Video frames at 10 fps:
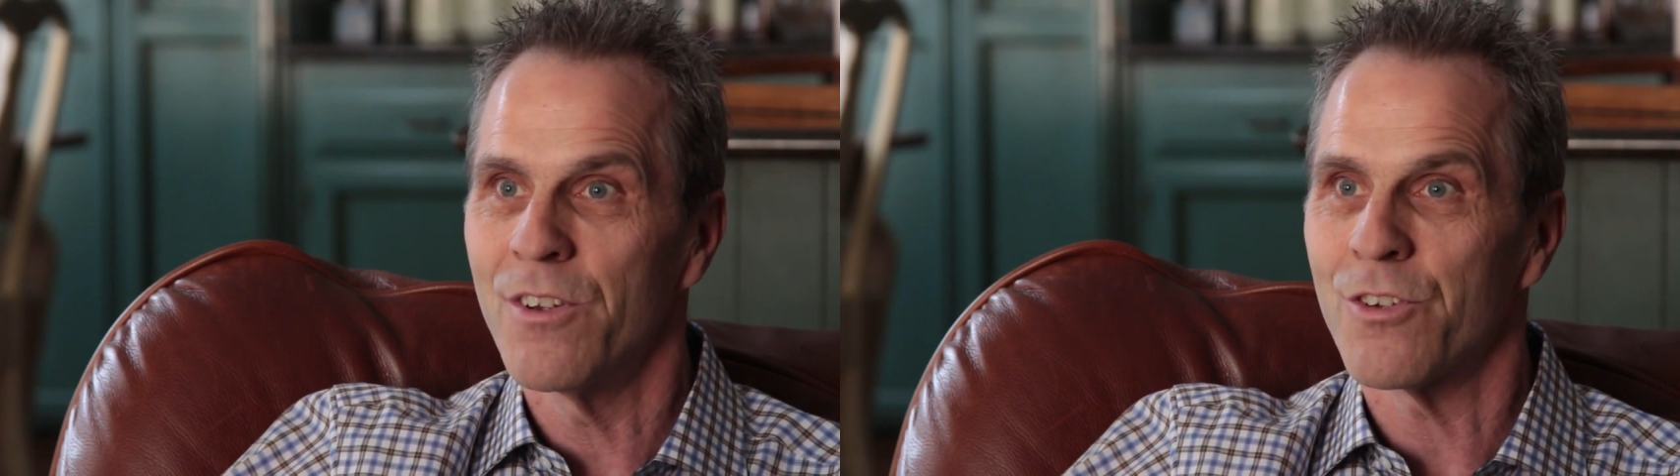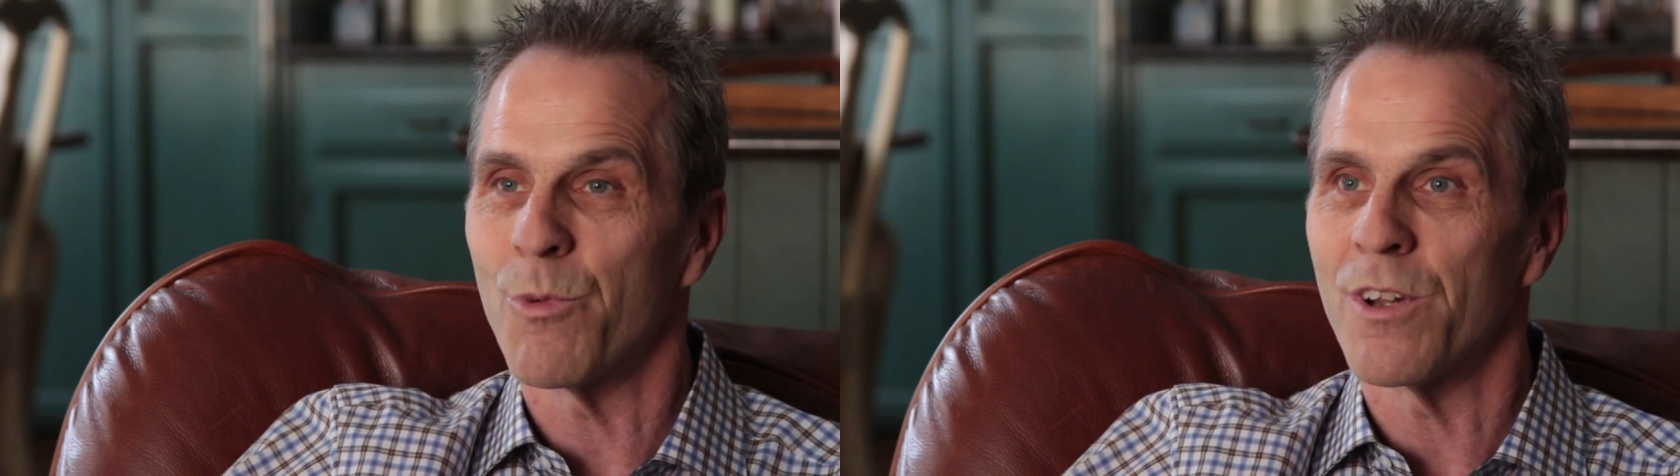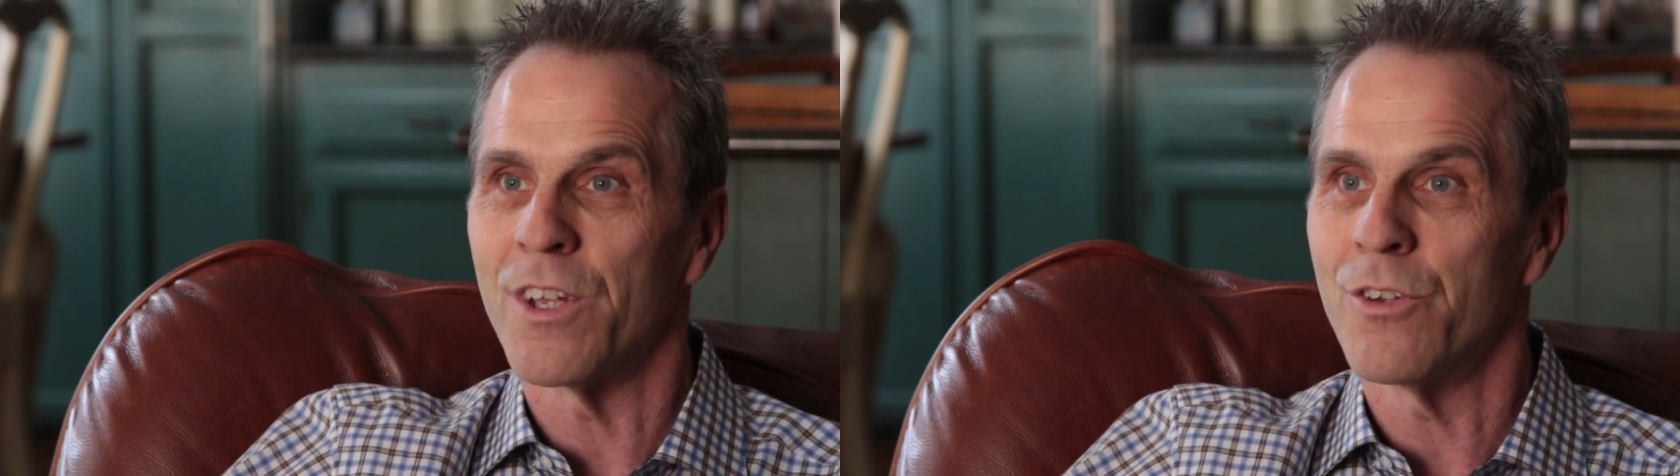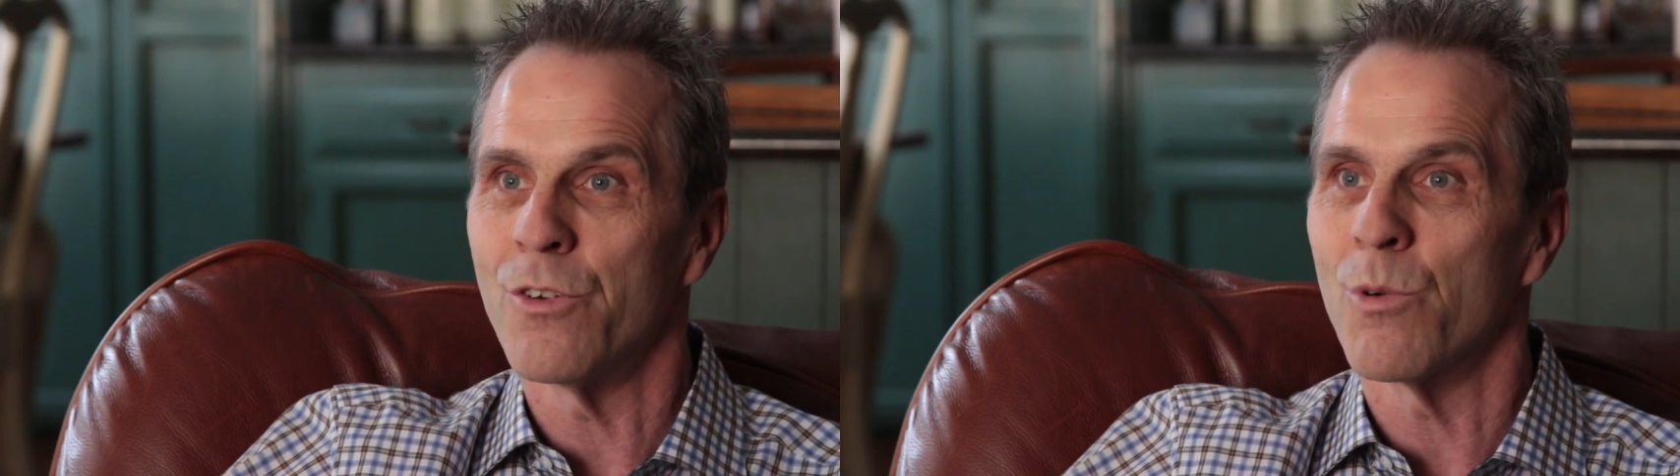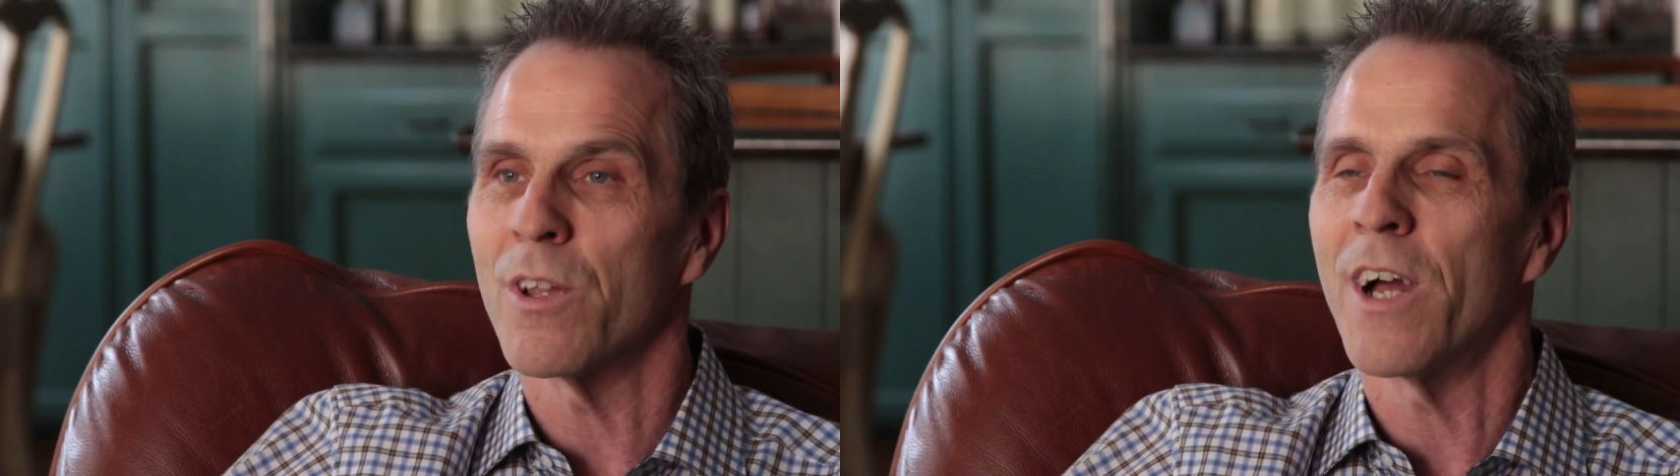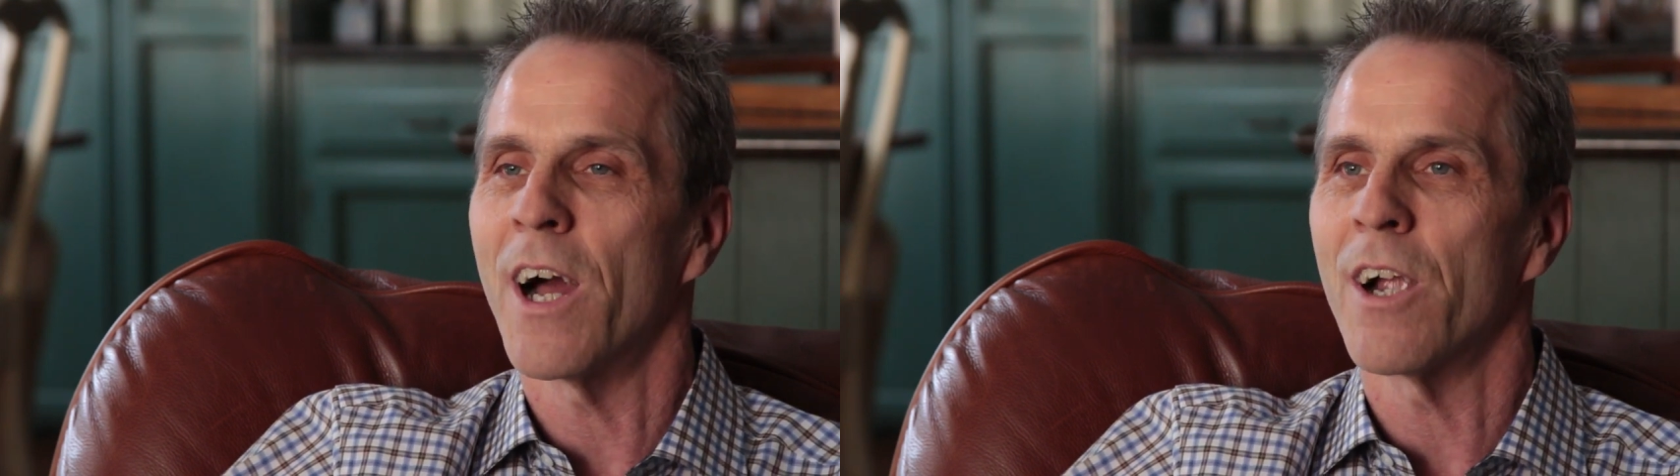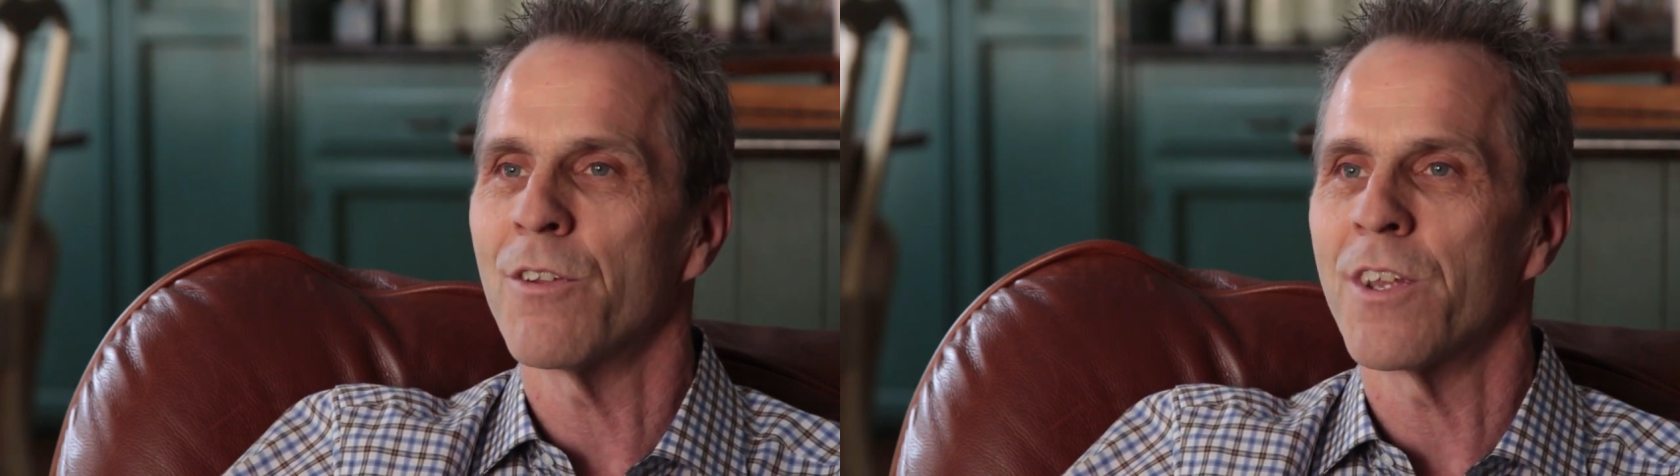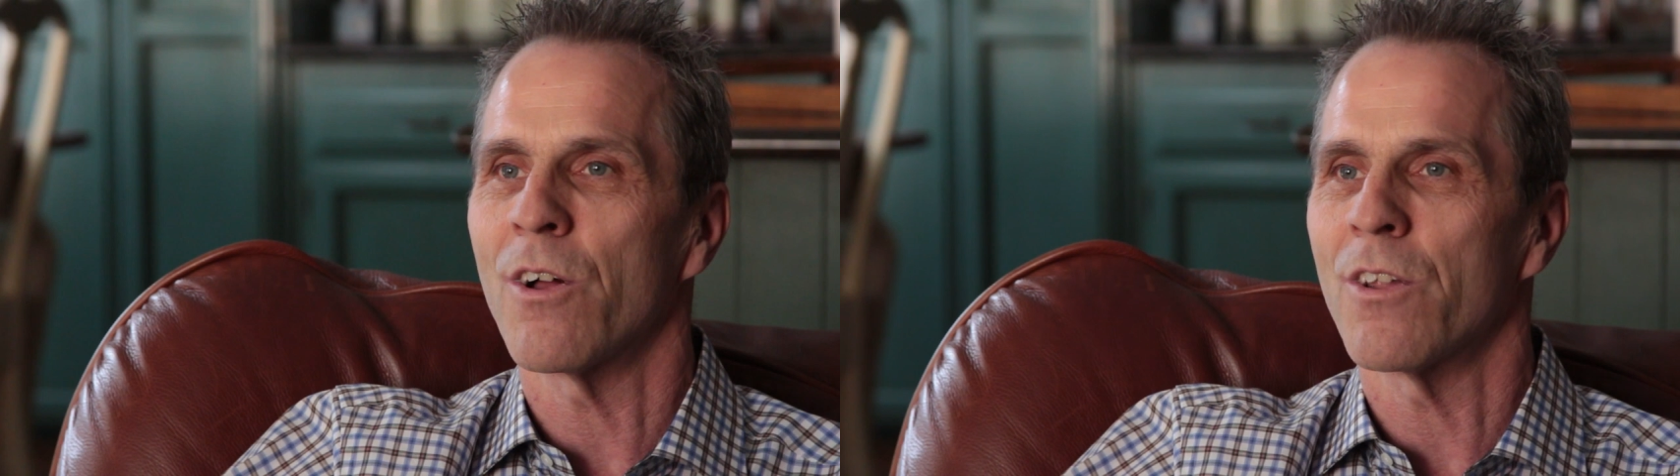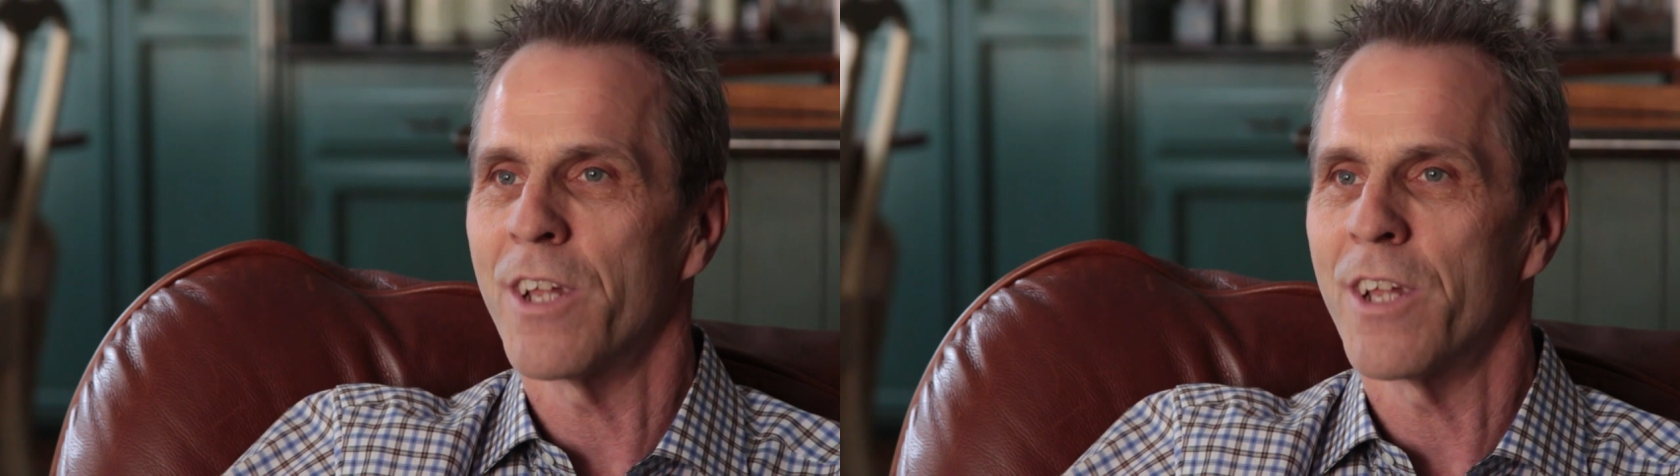So what do? Well, they hire a thing called